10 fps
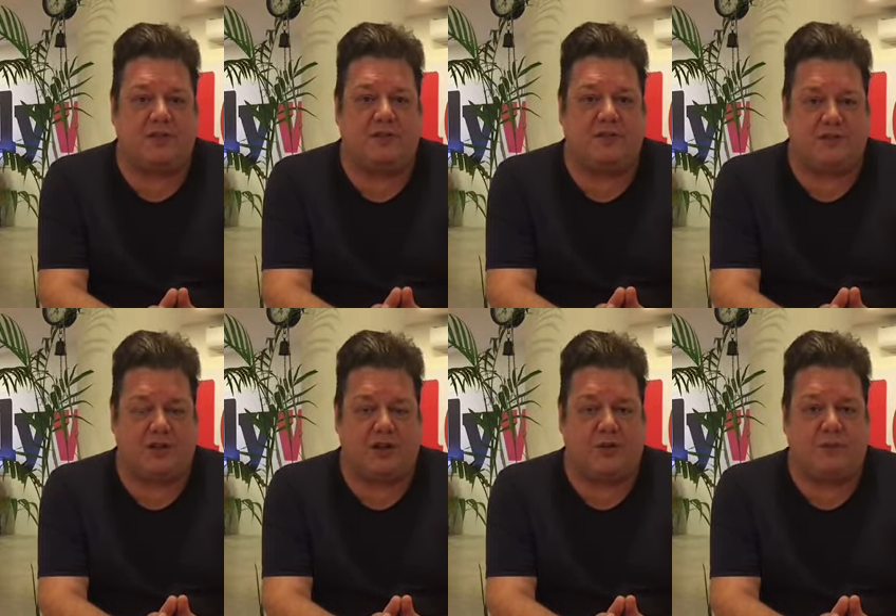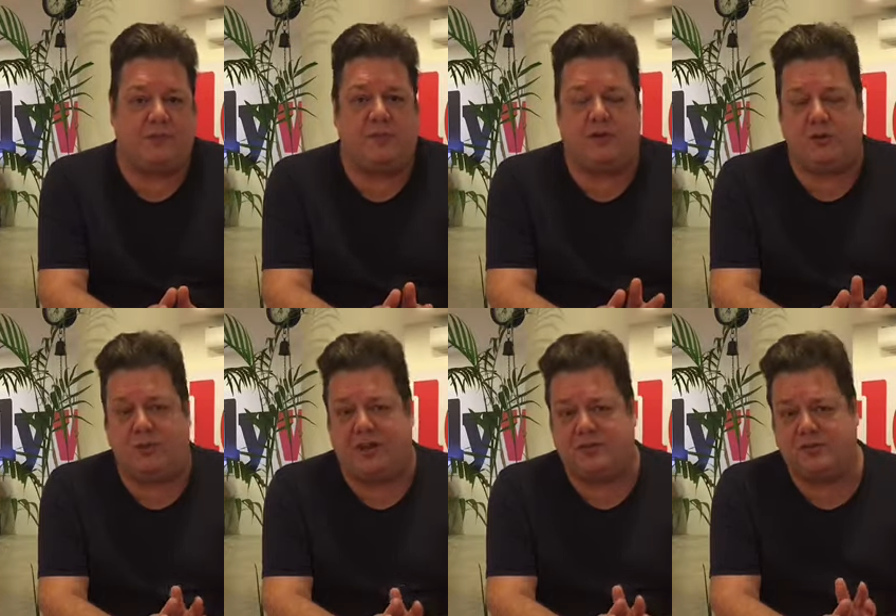Vizio, who
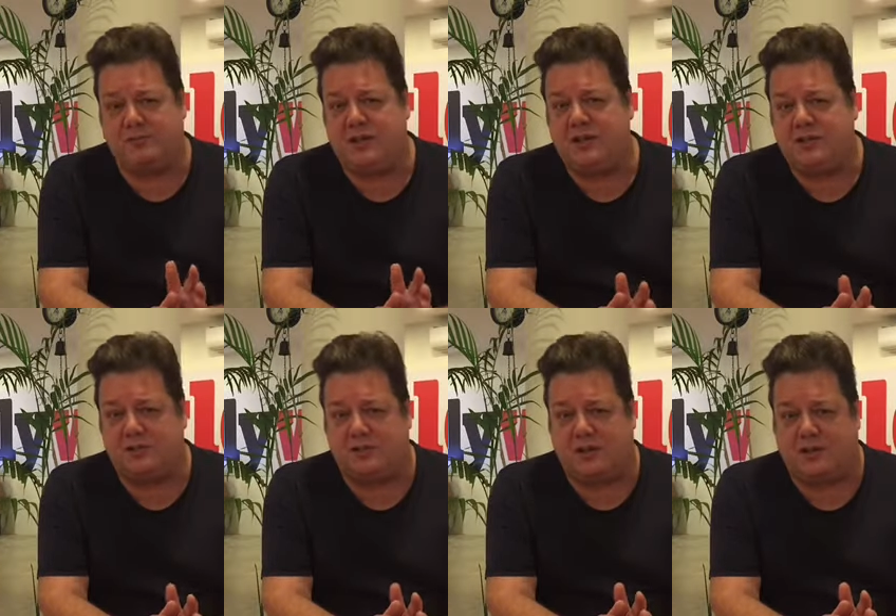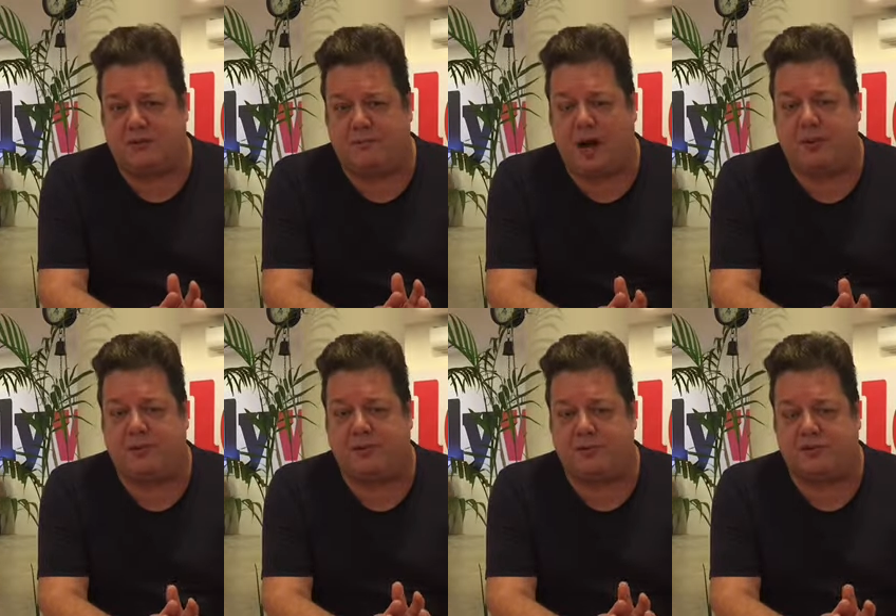makes millions of
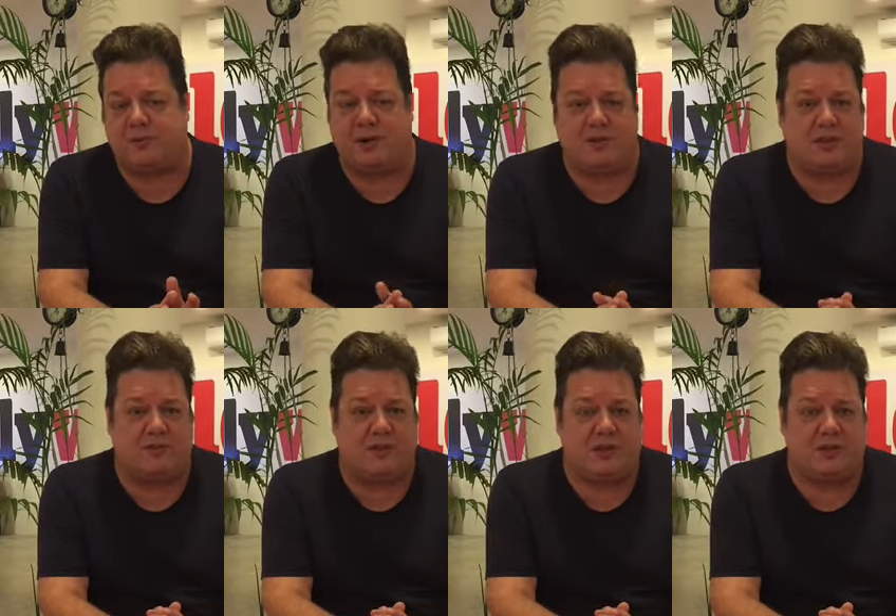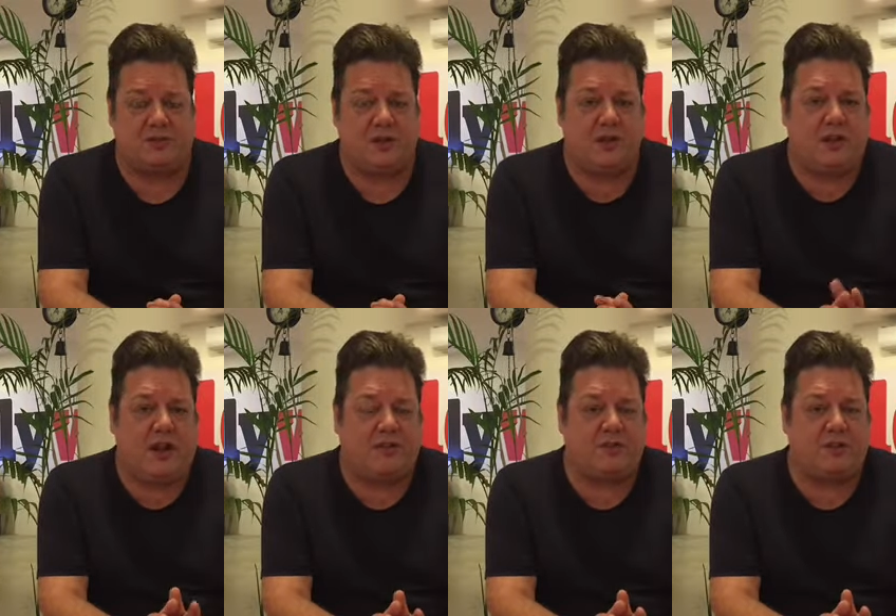popular smart TVs,
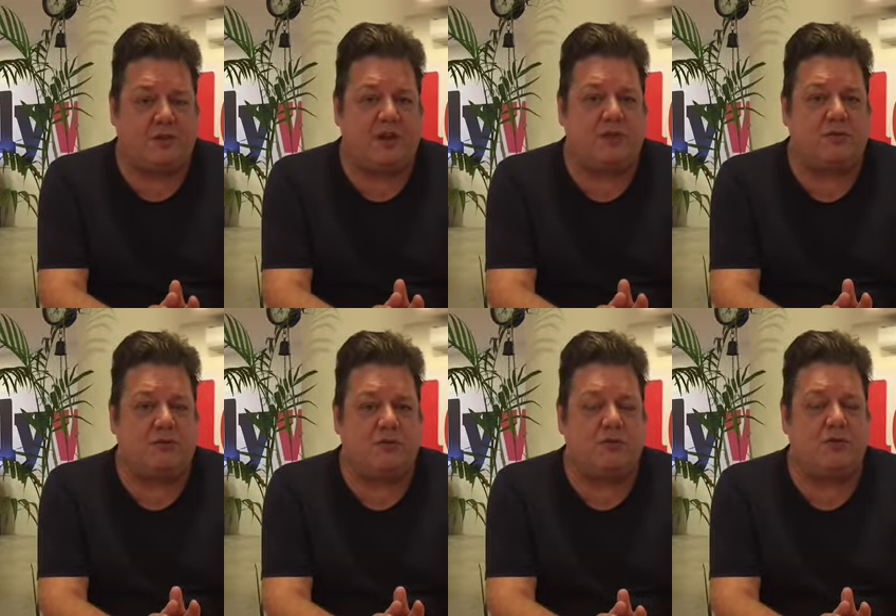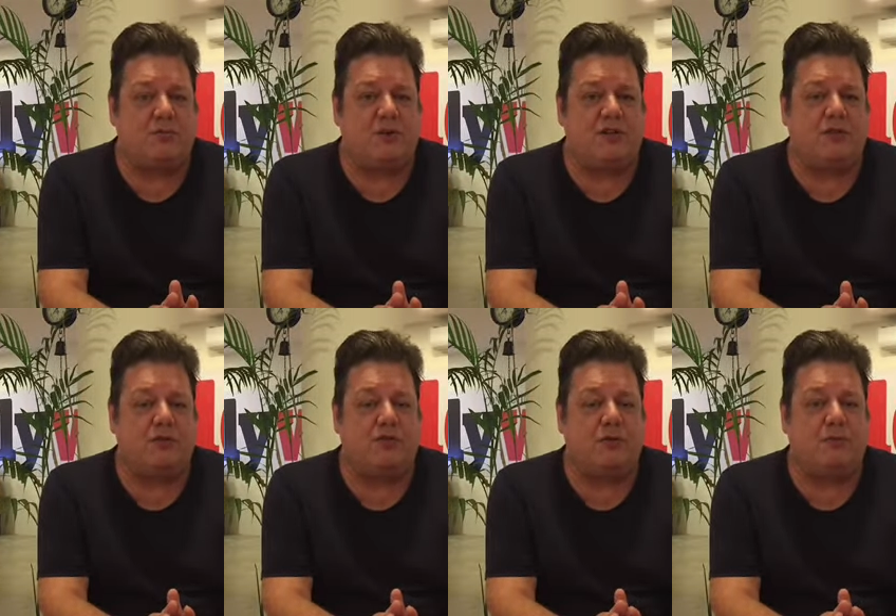has agreed to a
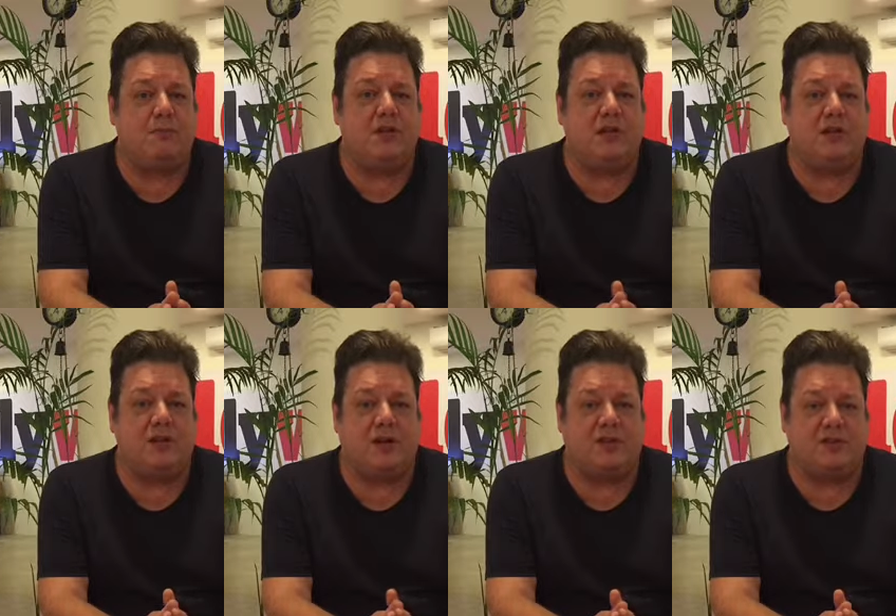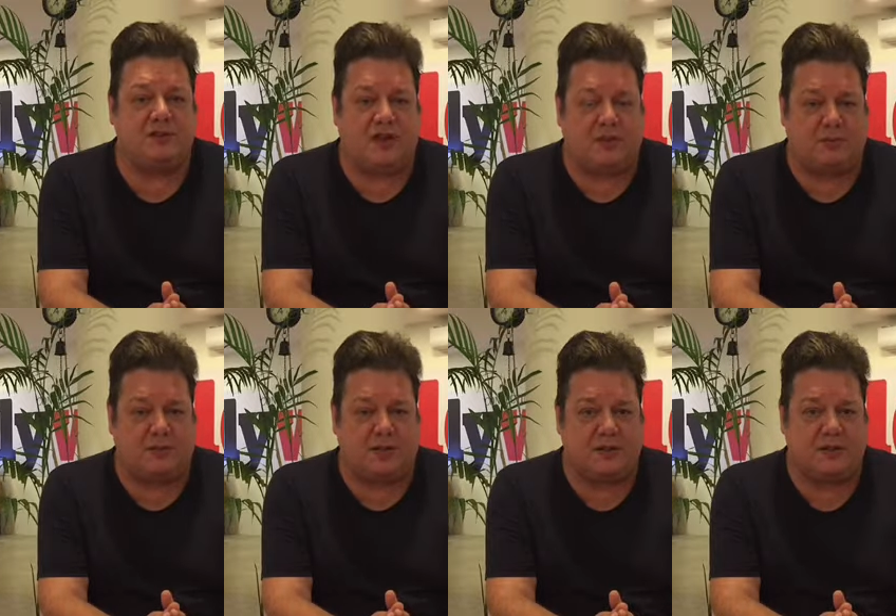$2.2 million
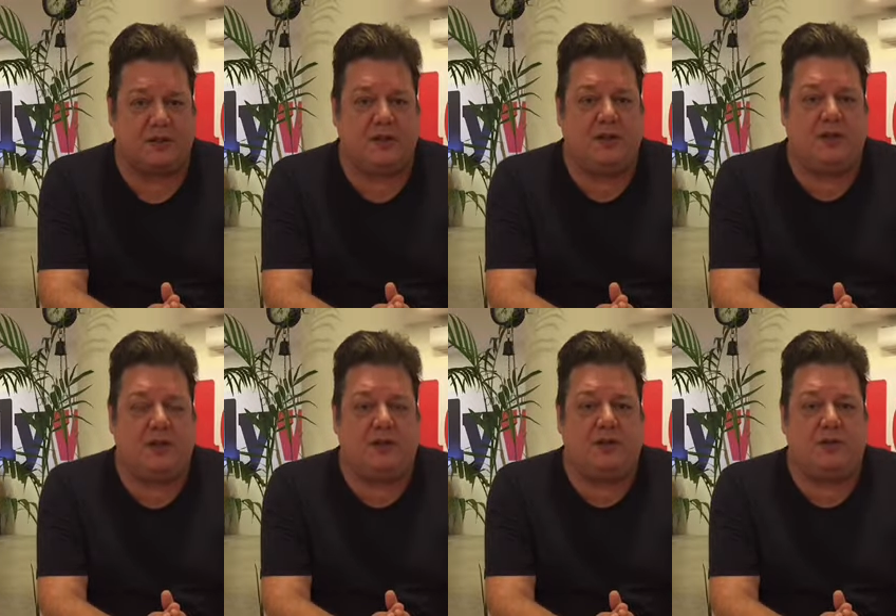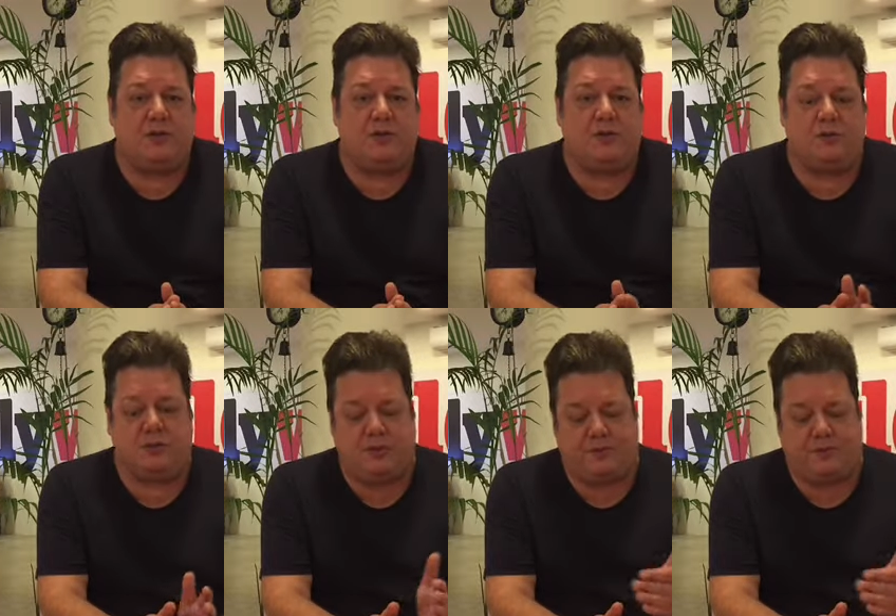settlement to